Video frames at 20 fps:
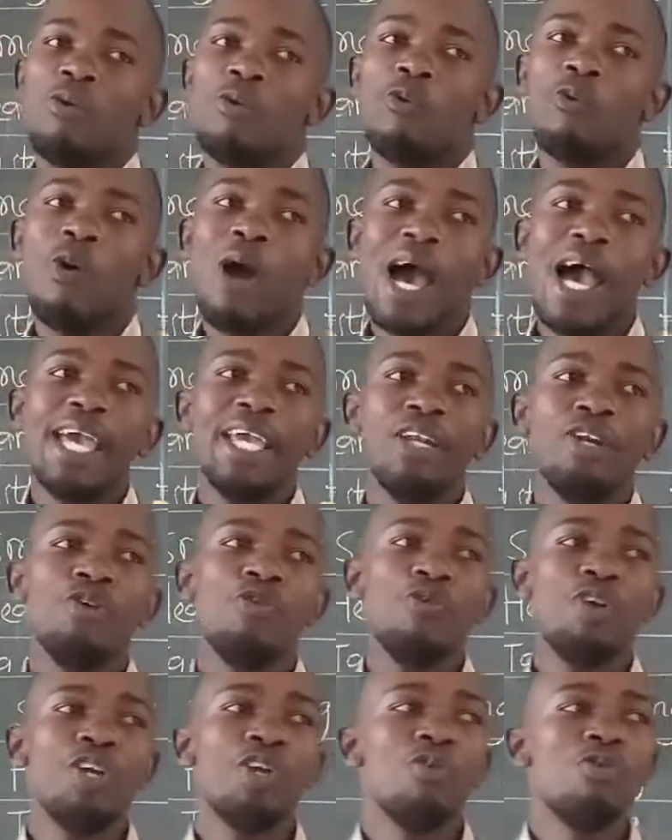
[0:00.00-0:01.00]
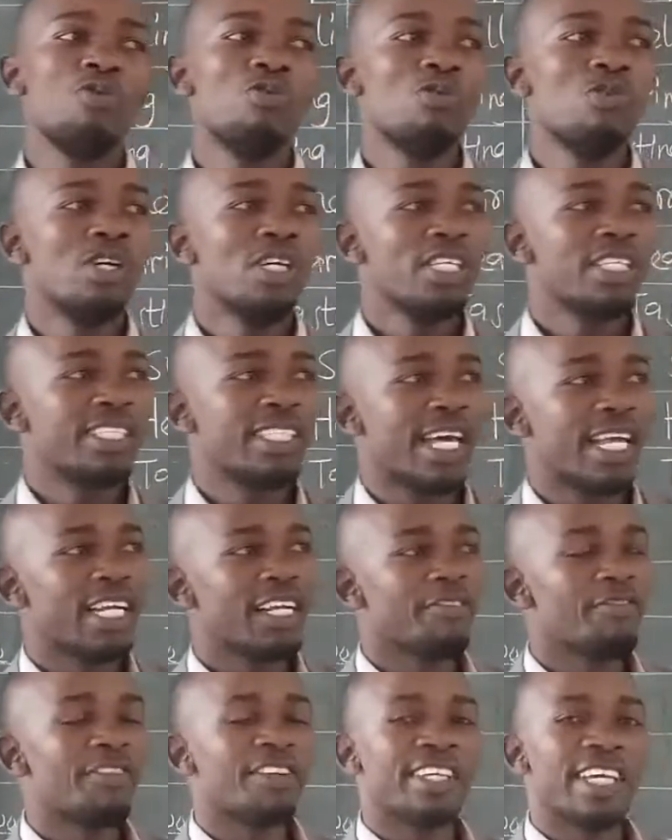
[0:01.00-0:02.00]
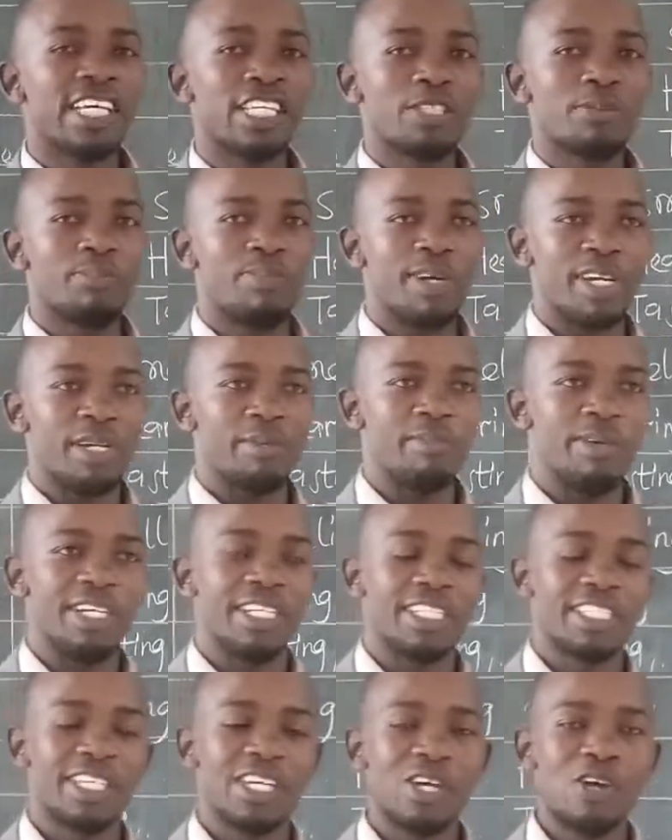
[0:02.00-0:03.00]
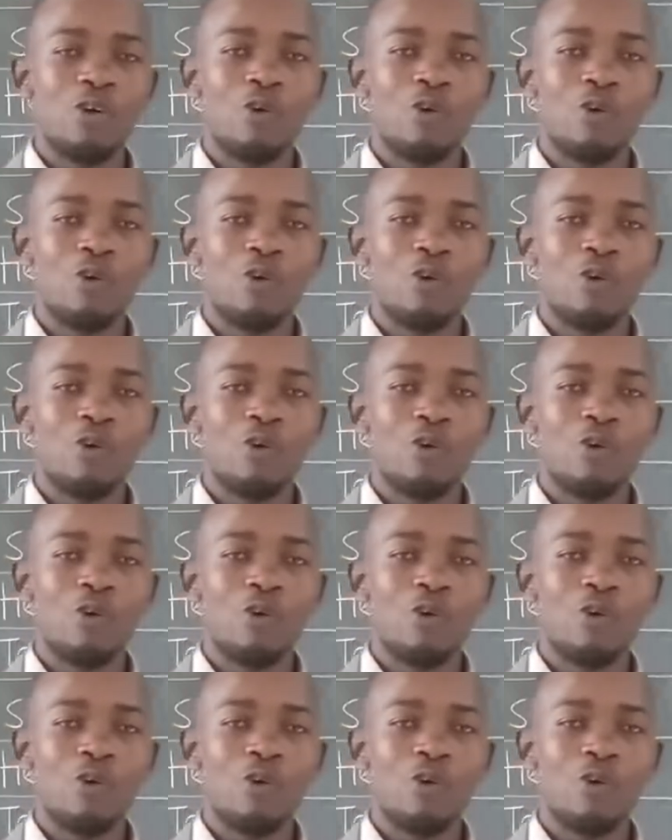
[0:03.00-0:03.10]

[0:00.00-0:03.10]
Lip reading: Why do we do scientific experiment?